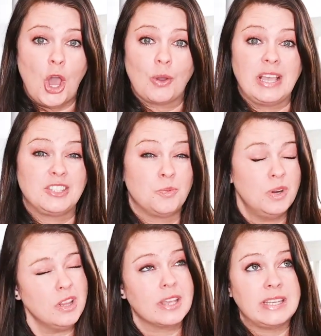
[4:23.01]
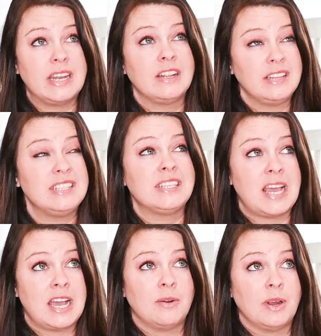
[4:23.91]
Okay, so we're looking at least
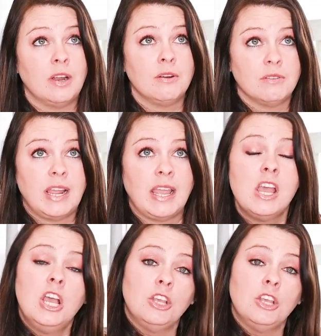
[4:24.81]
an hour, right?